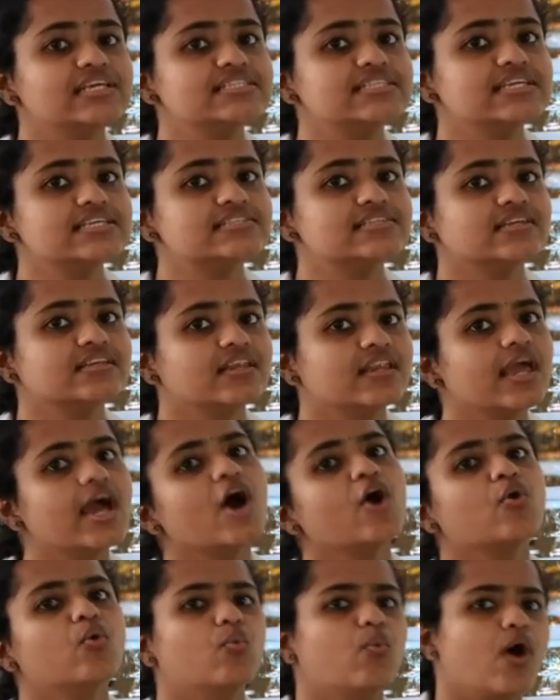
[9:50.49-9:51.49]
season?
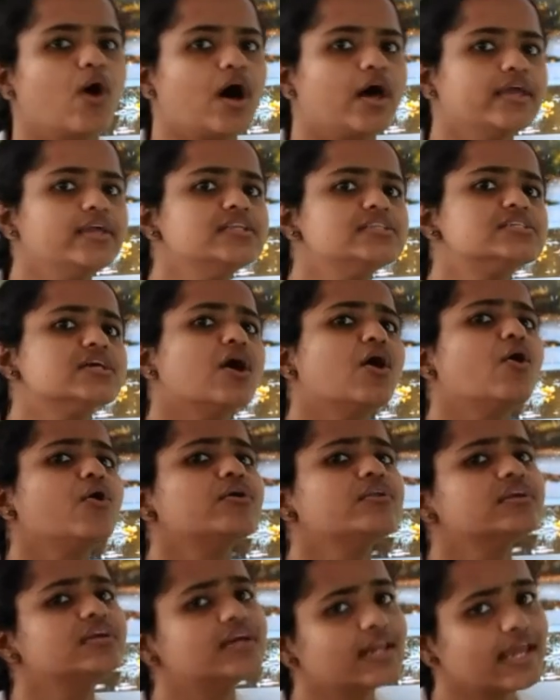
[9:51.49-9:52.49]
White
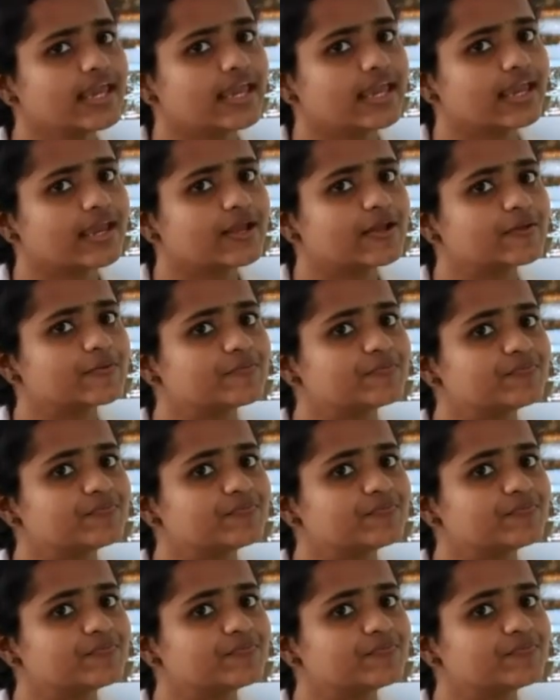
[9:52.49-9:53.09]
or grey?